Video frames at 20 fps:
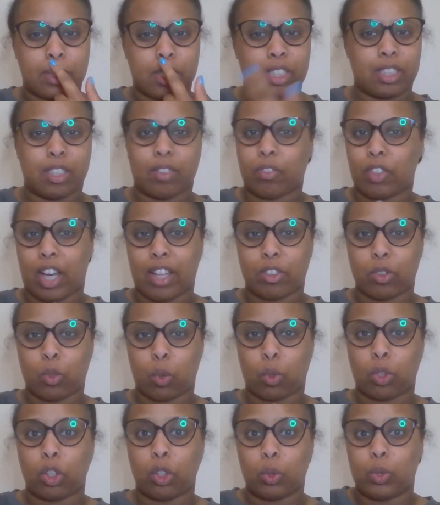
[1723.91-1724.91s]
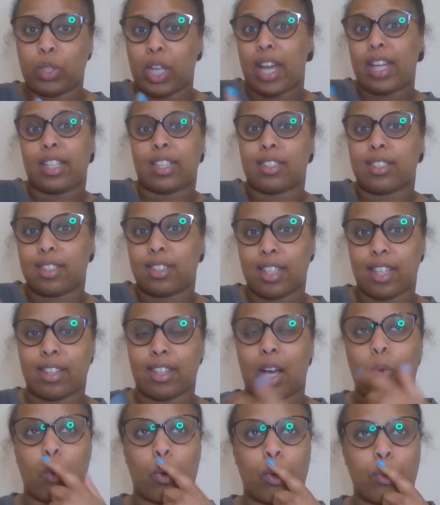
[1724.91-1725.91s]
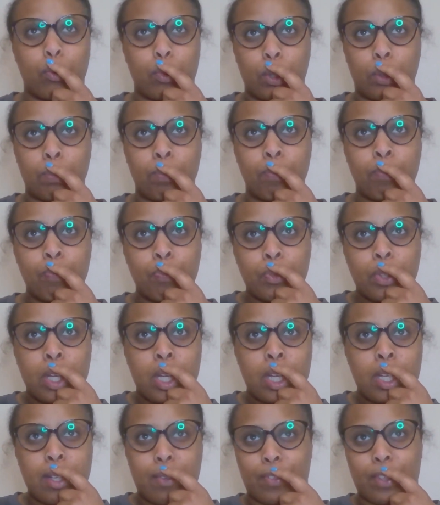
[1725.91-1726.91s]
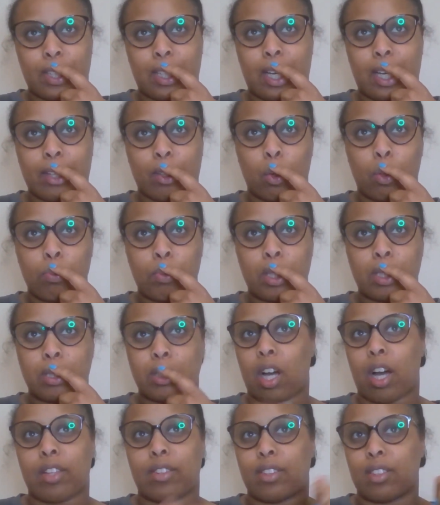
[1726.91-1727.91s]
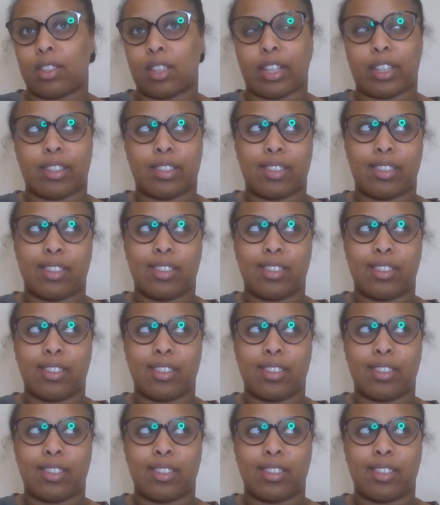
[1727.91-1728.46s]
because they've gathered all the lieutenants in that one room. I feel like almost either like